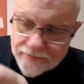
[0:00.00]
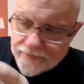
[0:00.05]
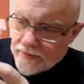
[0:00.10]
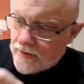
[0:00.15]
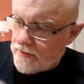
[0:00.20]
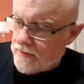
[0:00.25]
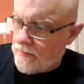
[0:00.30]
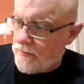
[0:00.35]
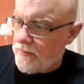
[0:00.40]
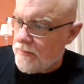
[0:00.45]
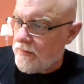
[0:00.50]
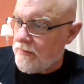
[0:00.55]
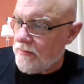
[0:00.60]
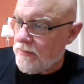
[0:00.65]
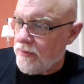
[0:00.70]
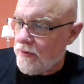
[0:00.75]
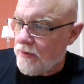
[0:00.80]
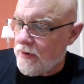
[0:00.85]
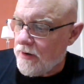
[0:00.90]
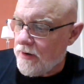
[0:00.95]

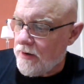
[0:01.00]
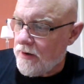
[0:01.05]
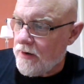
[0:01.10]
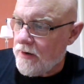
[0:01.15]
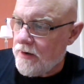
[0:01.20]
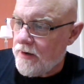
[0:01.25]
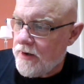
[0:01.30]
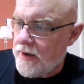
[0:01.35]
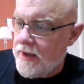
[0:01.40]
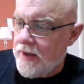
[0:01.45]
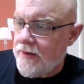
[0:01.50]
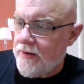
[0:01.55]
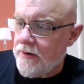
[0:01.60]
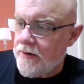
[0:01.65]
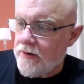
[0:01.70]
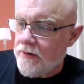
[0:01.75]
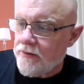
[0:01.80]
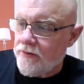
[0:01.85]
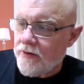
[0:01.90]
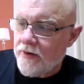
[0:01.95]
Oh, brother. Yeah, there
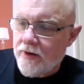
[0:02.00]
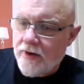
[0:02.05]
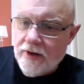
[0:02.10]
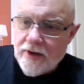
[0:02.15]
it goes.